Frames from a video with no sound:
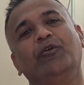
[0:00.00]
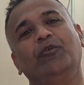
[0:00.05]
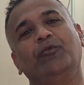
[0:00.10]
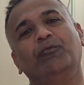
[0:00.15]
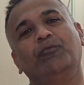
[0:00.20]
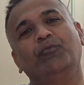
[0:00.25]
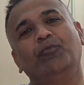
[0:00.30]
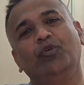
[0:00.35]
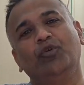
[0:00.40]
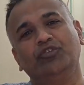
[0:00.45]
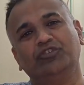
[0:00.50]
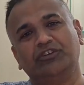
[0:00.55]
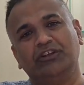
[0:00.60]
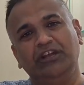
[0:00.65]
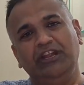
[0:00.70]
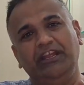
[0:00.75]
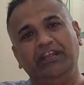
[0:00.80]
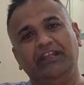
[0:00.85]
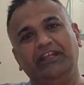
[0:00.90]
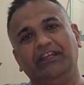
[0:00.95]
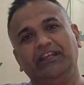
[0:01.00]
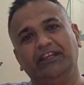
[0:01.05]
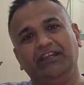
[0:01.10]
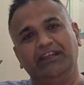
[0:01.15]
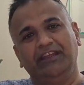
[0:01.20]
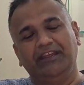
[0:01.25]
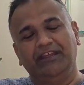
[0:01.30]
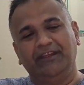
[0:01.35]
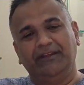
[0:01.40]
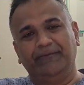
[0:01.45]
mostly,
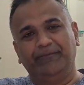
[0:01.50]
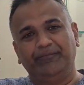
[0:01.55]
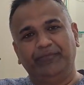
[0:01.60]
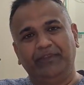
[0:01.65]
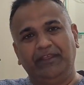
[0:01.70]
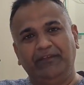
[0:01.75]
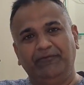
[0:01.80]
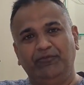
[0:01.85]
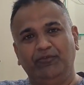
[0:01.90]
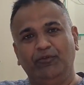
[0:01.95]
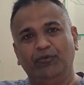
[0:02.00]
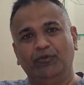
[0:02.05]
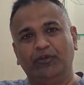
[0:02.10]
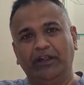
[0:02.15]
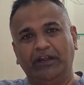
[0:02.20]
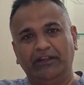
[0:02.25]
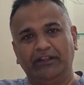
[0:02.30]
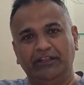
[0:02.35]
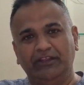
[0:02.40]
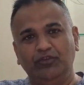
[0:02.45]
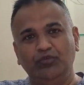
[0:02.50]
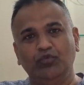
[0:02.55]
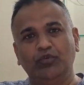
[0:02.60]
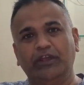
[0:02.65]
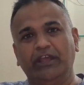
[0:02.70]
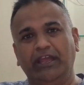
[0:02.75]
if you look at the UK,